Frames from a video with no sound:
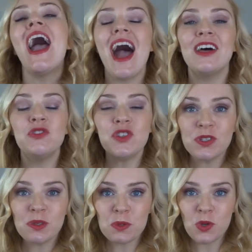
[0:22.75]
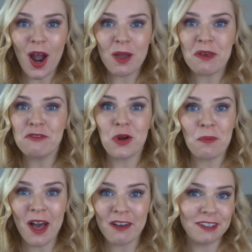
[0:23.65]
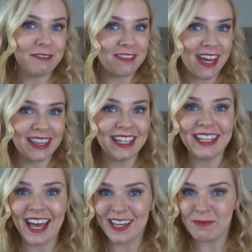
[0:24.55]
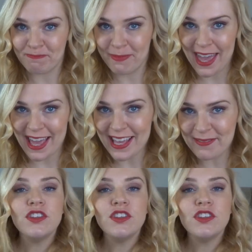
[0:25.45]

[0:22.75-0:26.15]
and do subscribe if you're a perfume fan like me.